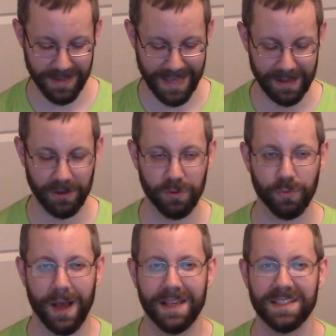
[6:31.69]
yellow
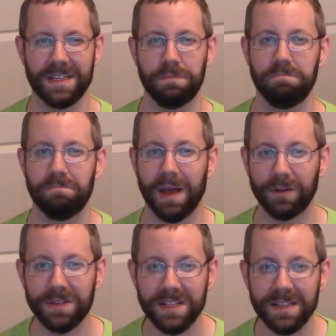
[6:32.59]
rosin
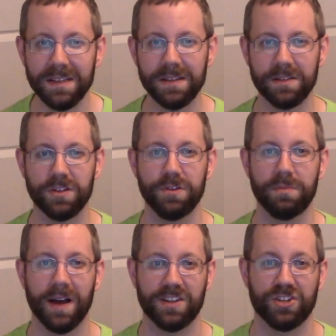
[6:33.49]
melted too
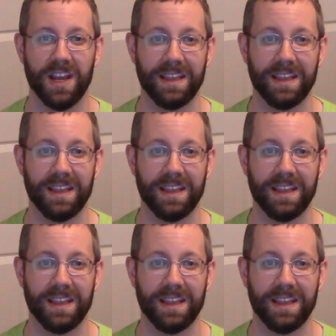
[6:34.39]
much